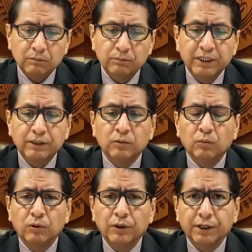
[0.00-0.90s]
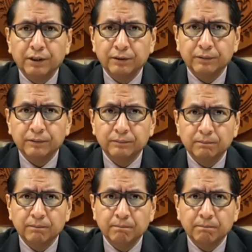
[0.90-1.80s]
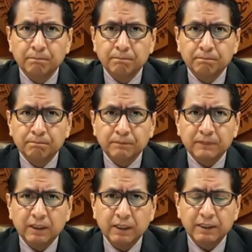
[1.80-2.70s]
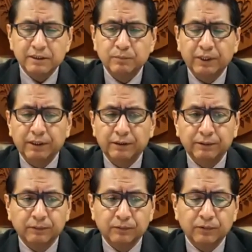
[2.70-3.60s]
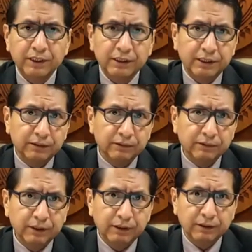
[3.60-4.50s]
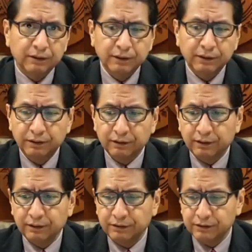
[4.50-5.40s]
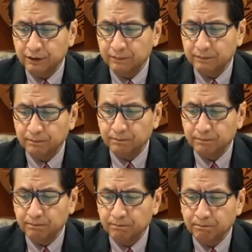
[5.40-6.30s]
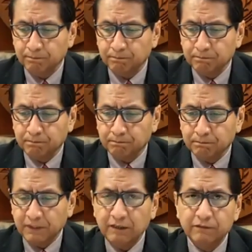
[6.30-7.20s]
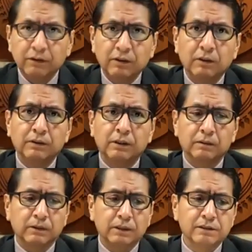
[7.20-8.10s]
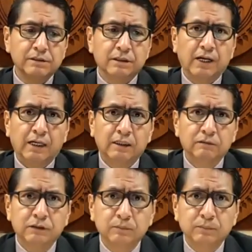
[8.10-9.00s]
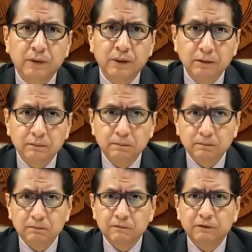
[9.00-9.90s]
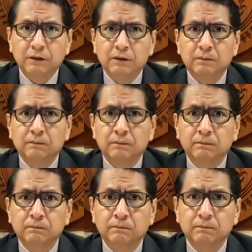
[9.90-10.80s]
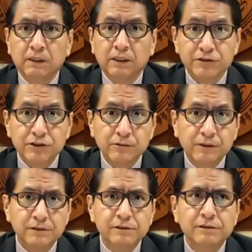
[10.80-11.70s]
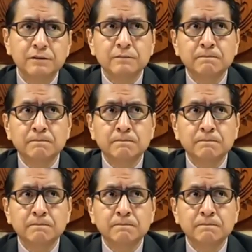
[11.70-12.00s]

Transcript: being a warrior, has been rekindled here in Indian country. Even though there was lack of support from our stewards,